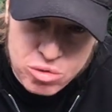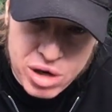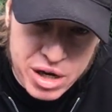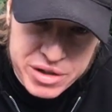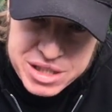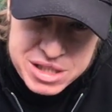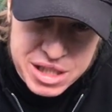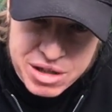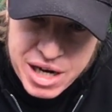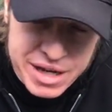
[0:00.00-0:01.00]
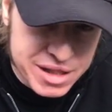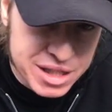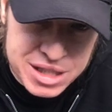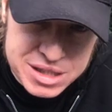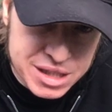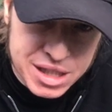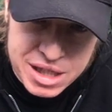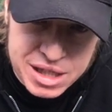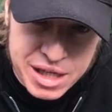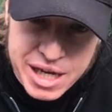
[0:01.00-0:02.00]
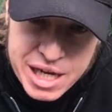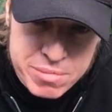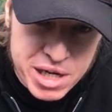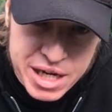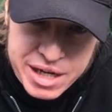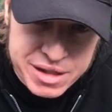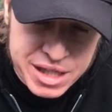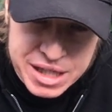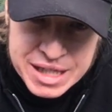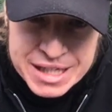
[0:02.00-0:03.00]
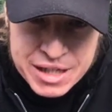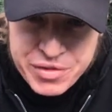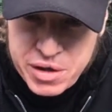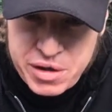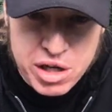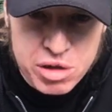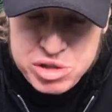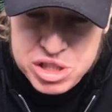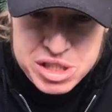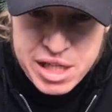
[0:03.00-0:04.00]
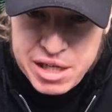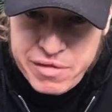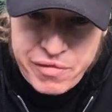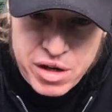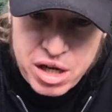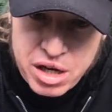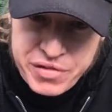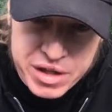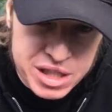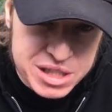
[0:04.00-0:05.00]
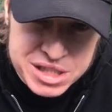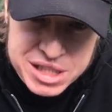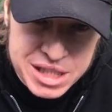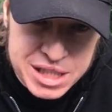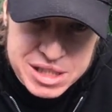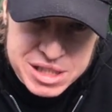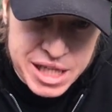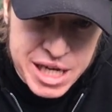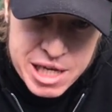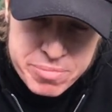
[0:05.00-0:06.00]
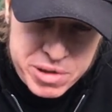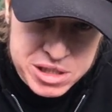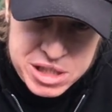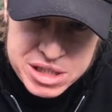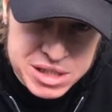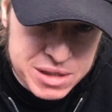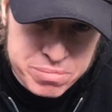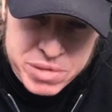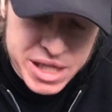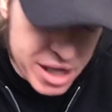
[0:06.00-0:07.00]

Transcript: well this year, I think he's going to climb, and I think the coaches get involved, they're going to see his tape and just be